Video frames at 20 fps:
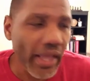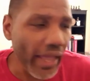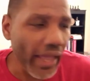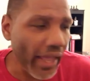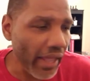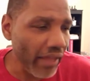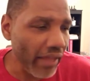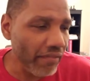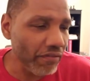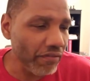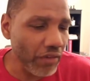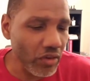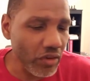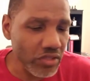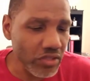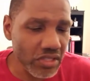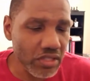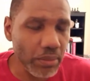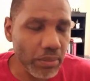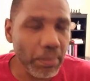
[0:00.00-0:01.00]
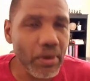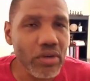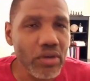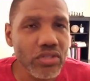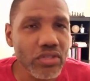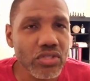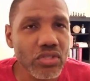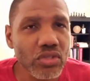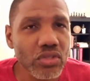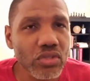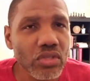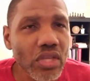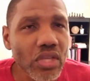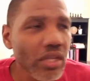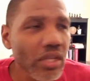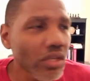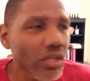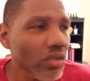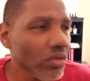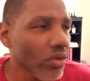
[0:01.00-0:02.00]
and versus a person,
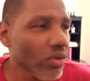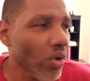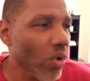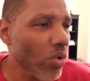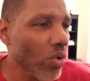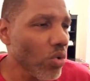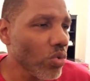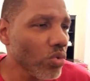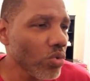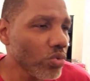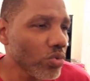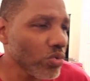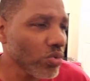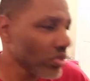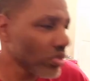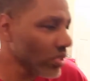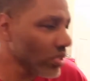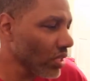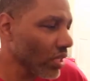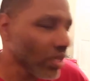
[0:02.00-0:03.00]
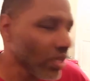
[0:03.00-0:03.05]
who's